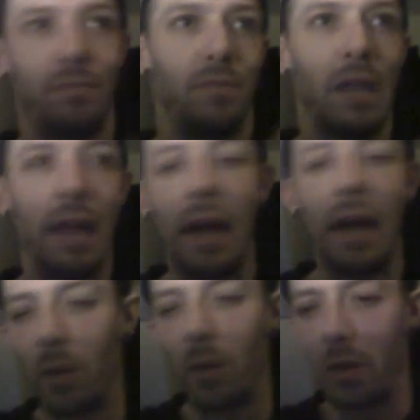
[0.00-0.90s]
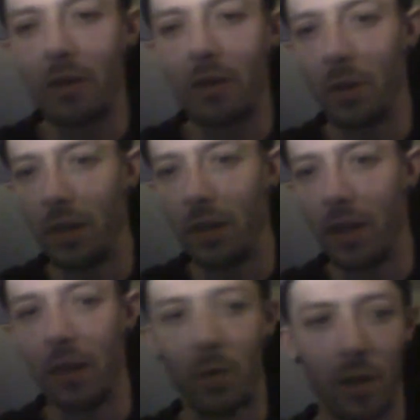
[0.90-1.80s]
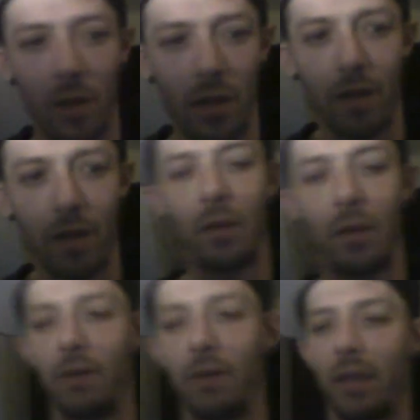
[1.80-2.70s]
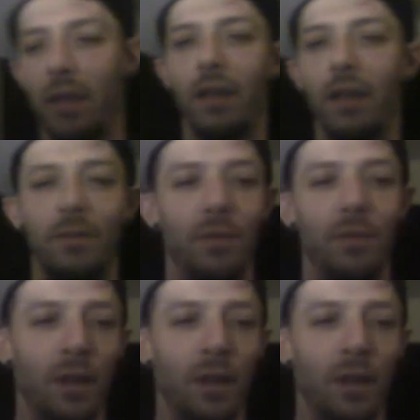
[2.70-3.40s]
an hour or two a day where I don't have a kid